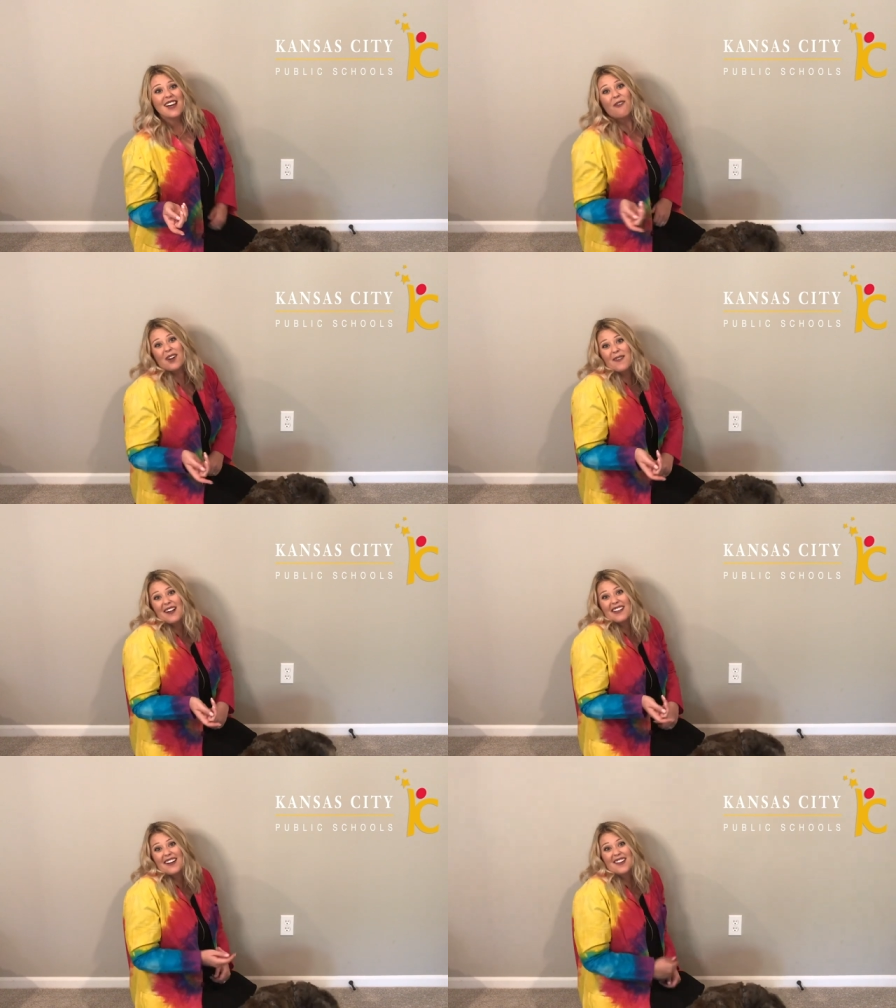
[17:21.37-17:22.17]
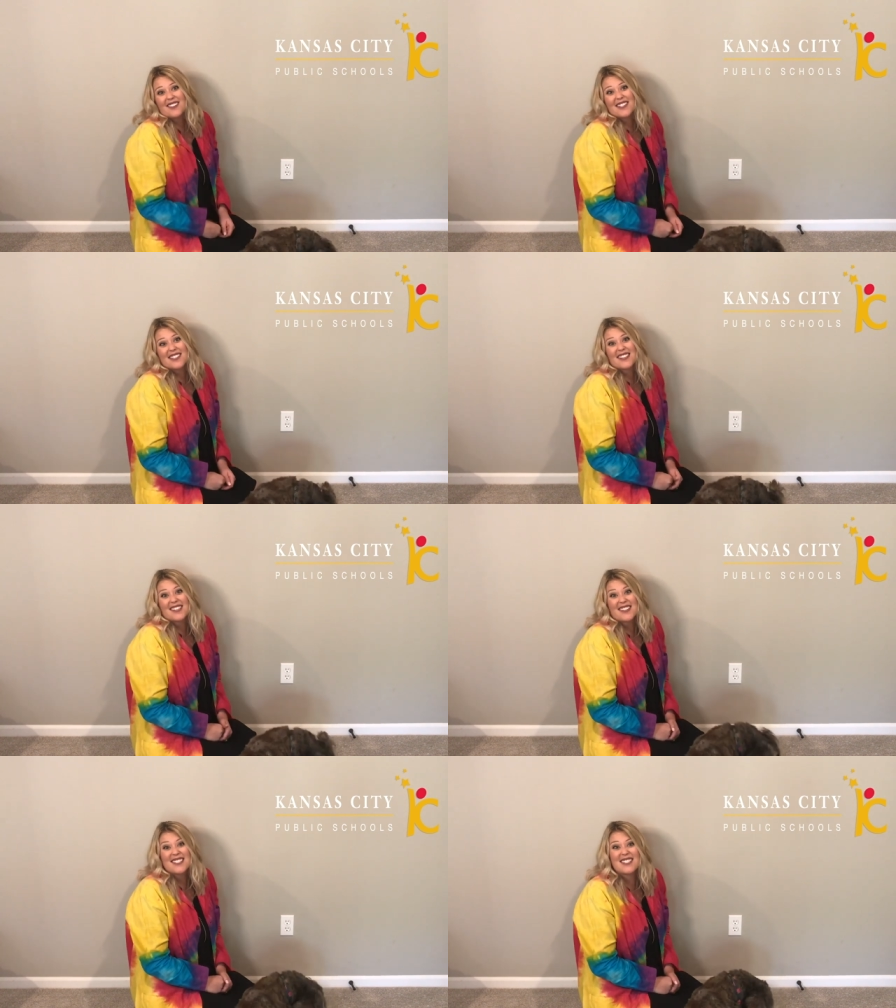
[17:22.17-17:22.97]
What about characteristics that
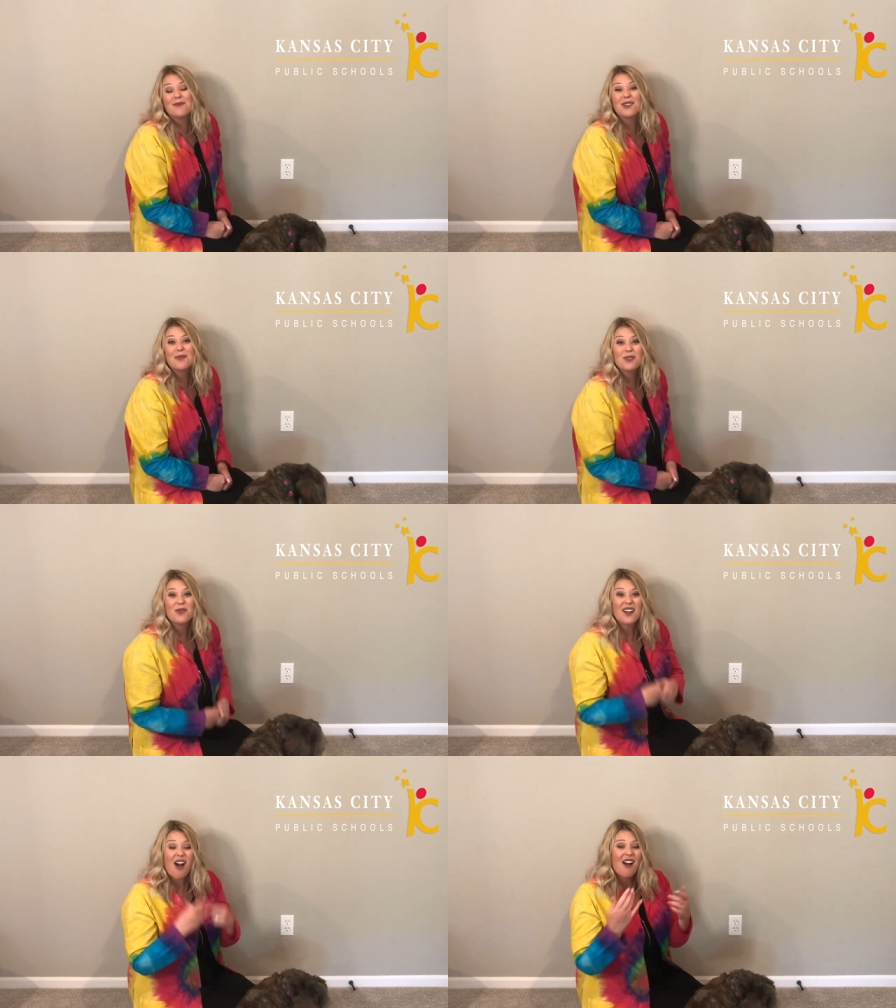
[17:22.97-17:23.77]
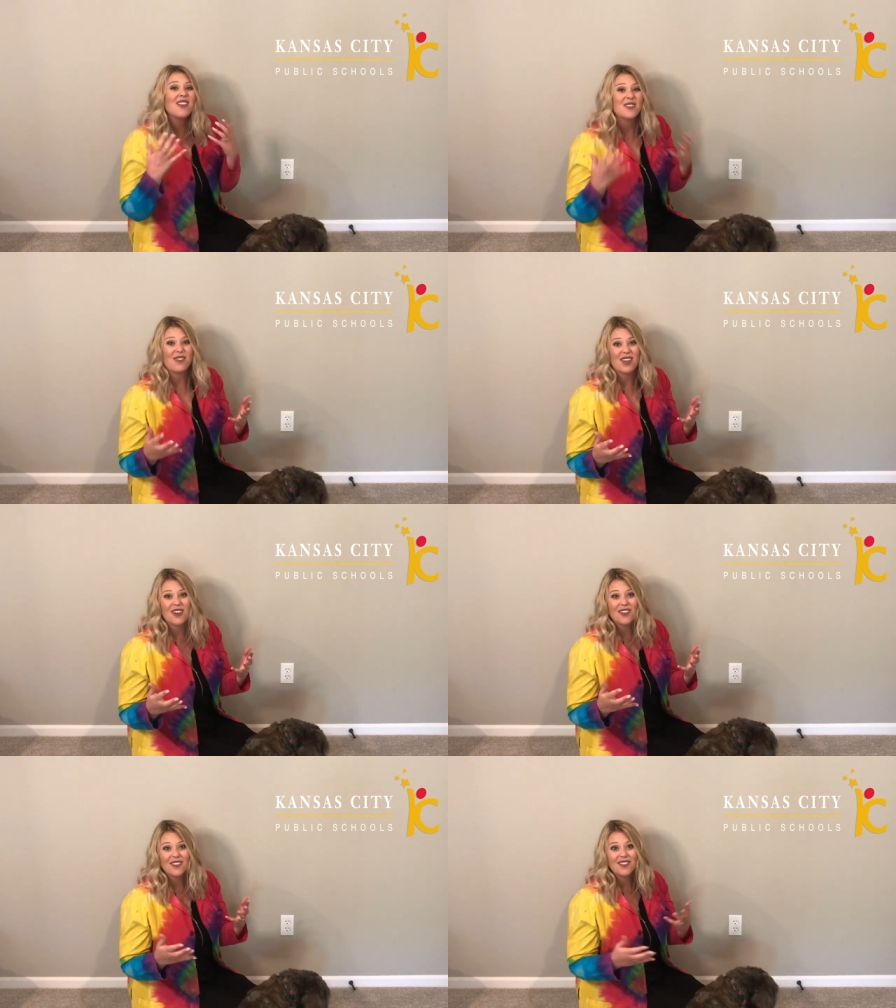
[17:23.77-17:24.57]
are similar between all of you?
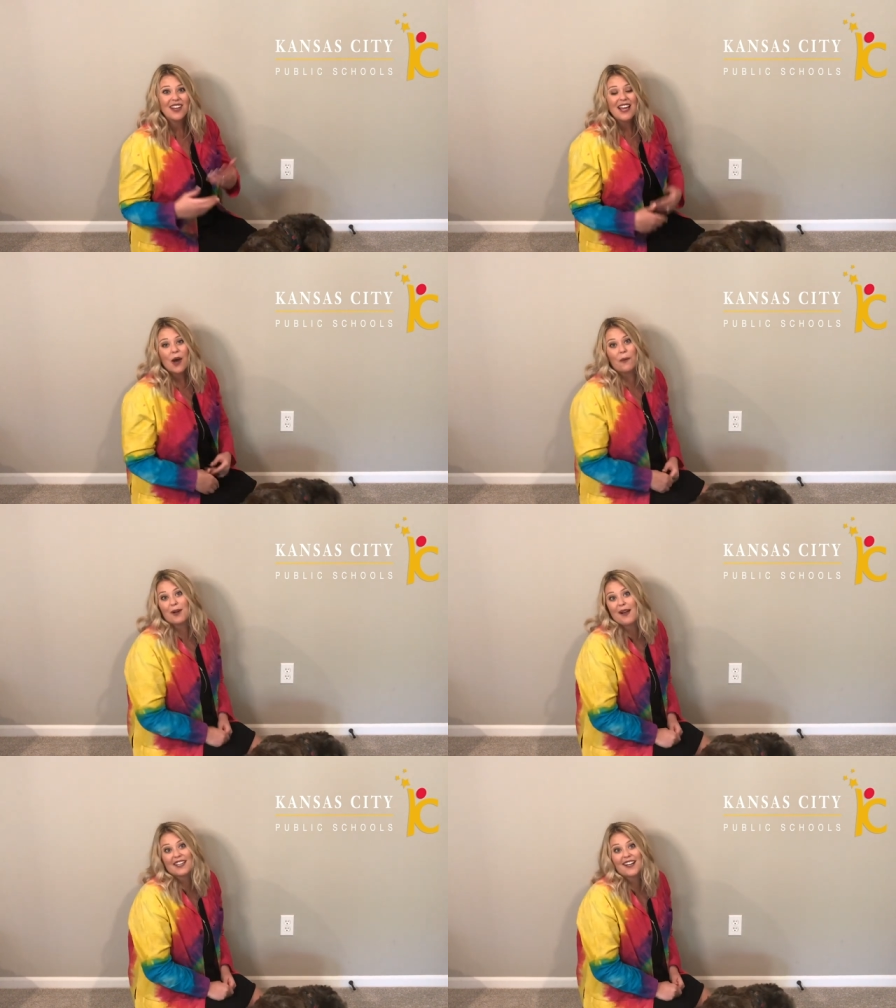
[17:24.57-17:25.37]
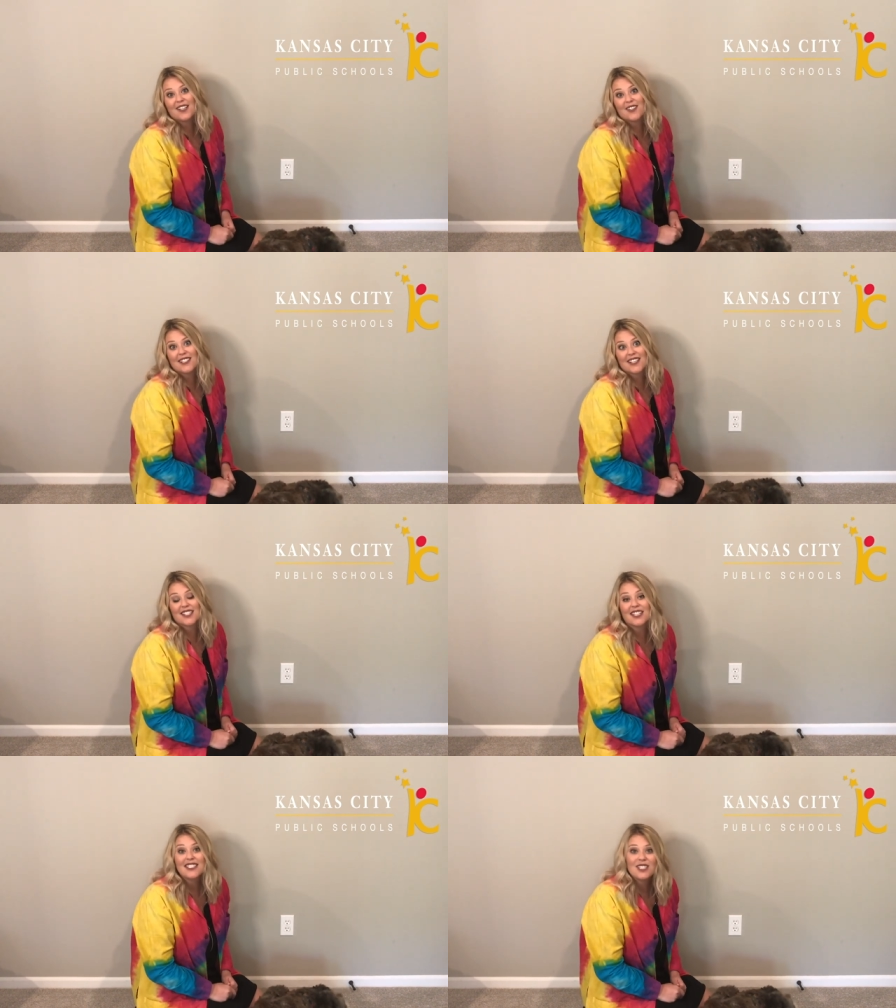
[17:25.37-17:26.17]
What about characteristics
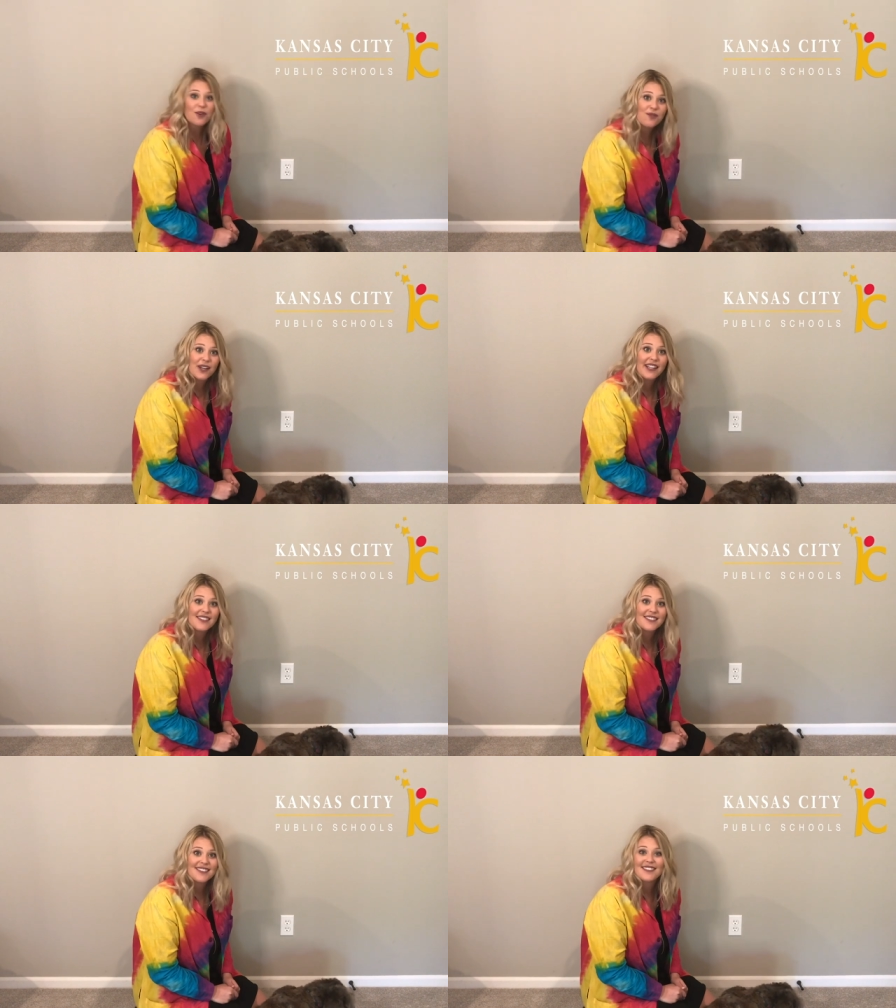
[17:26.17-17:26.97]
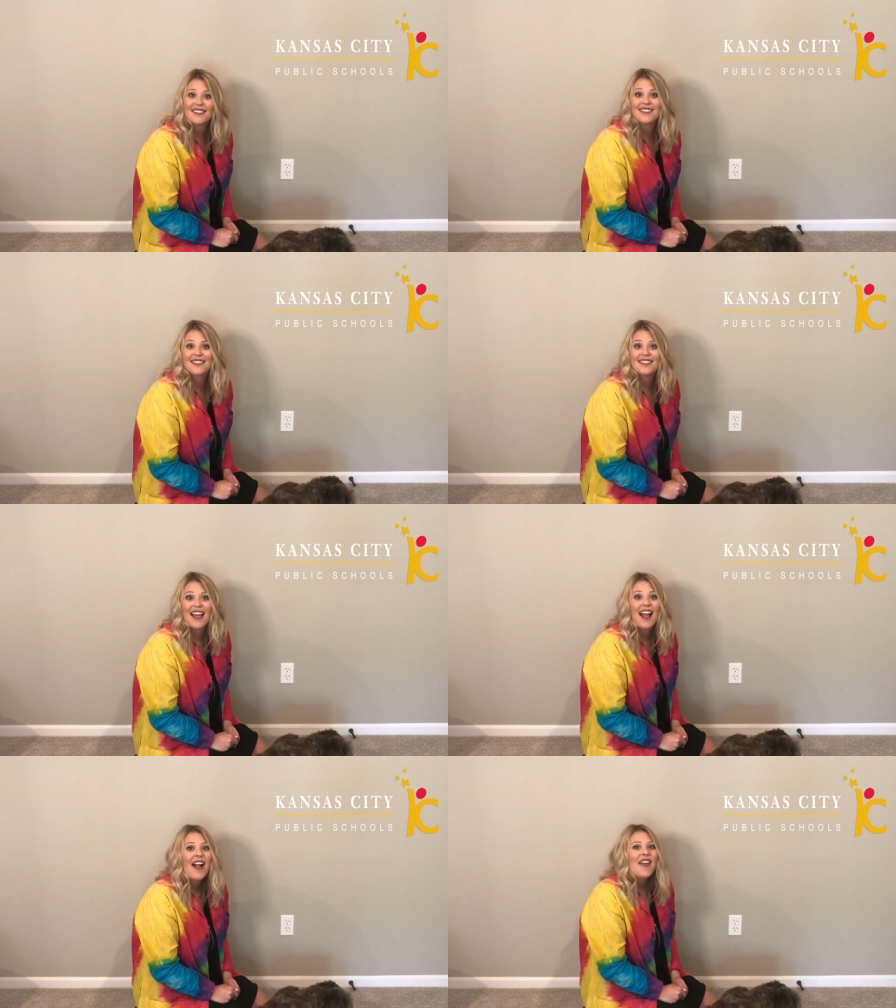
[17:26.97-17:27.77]
that are different?
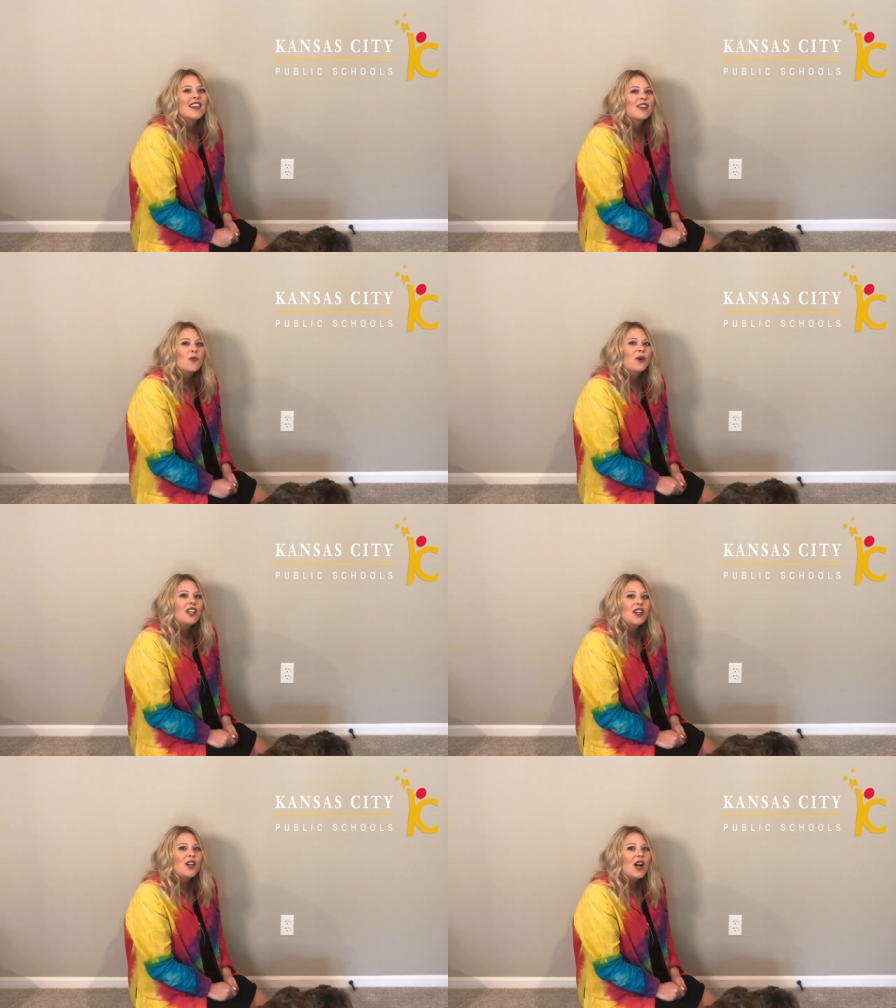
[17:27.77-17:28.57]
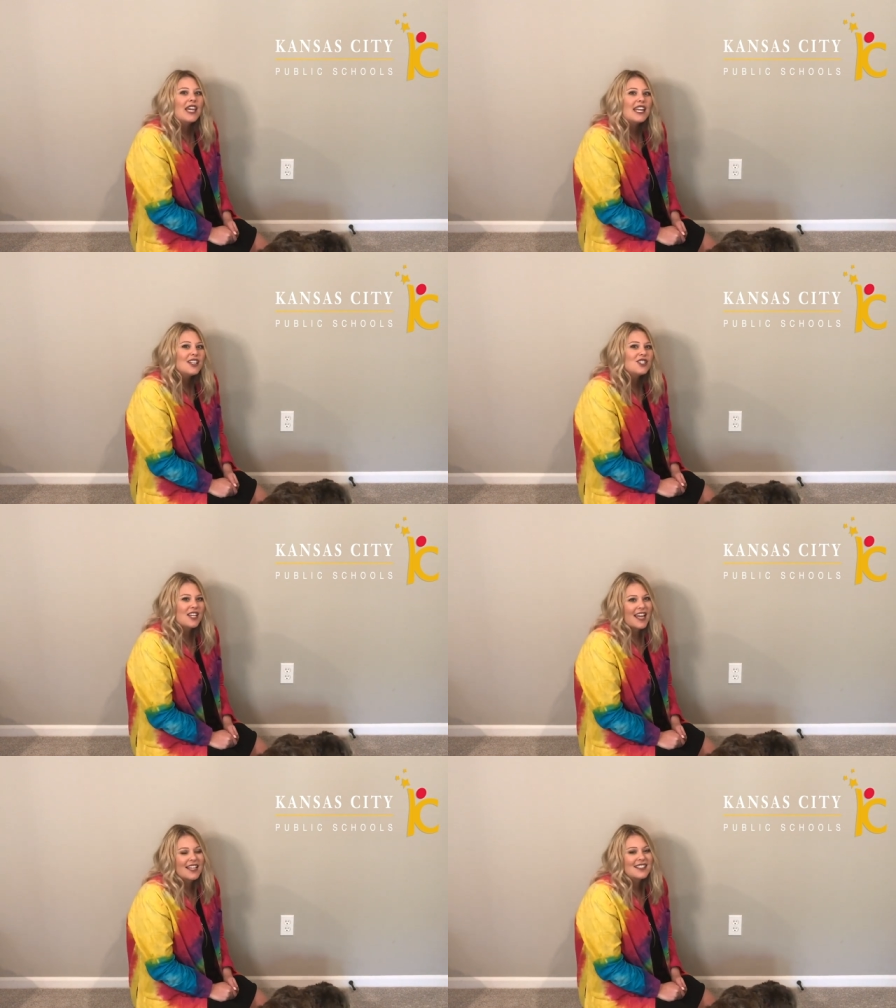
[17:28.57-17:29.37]
When you get a
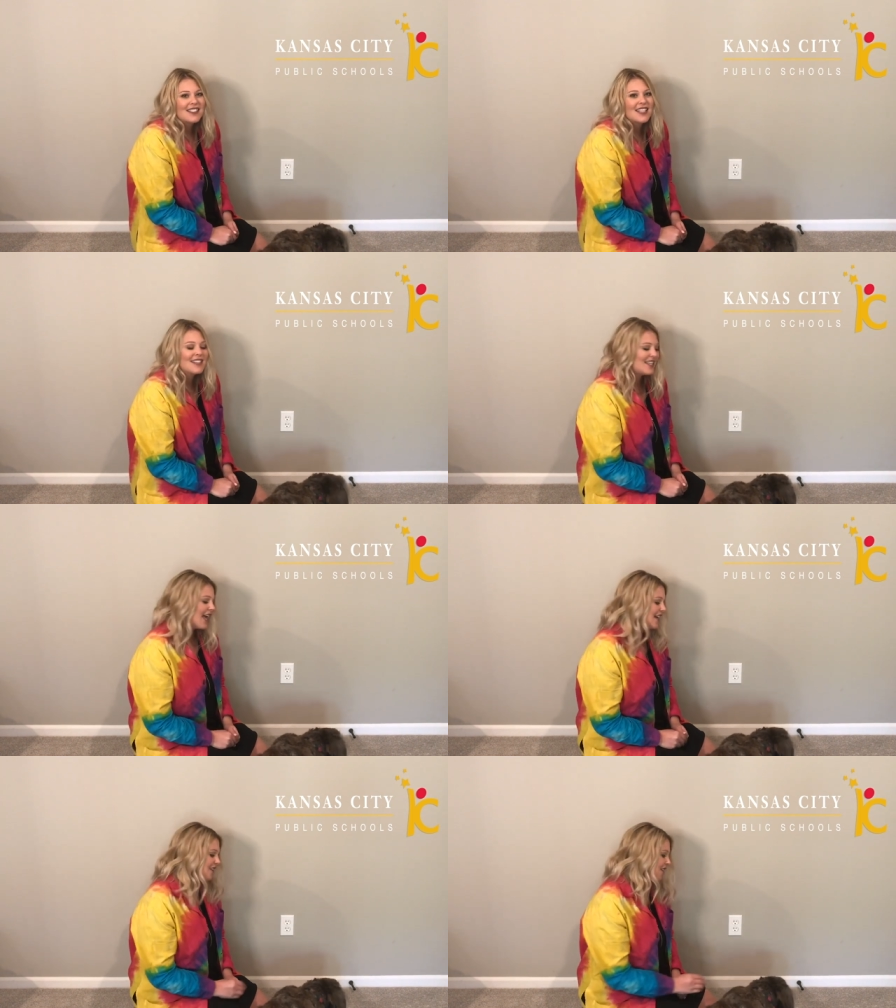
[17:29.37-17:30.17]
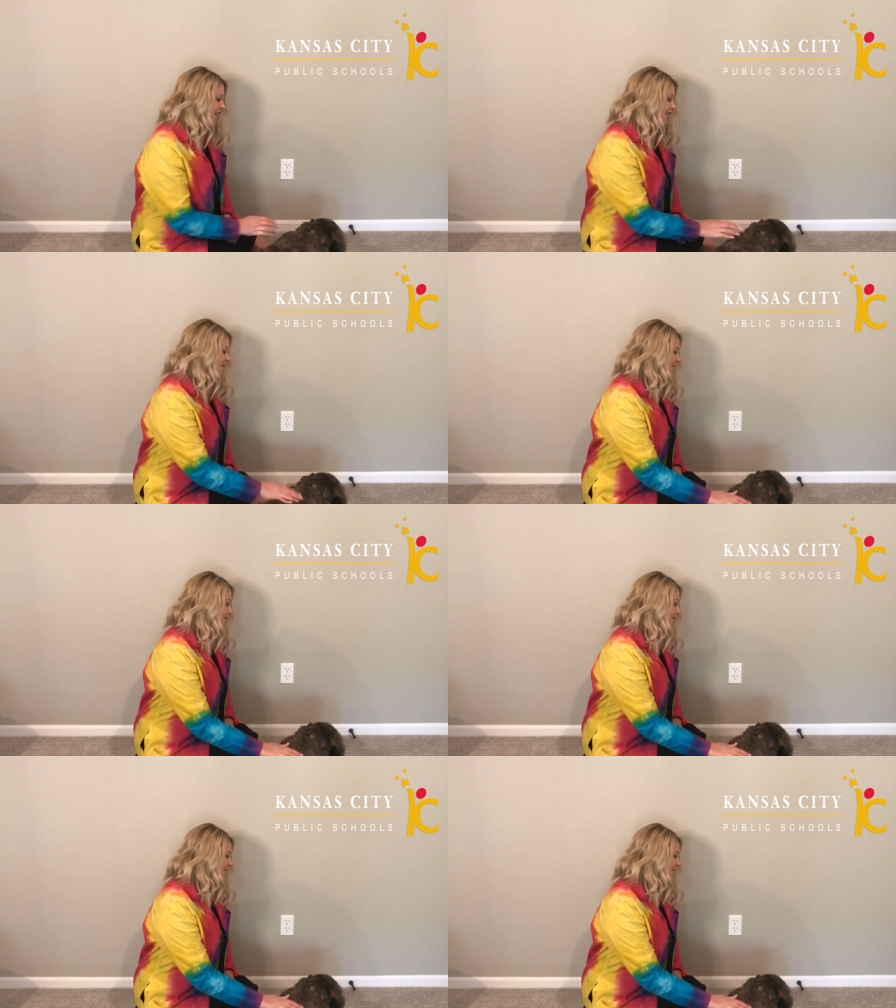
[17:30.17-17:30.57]
chance, take a look,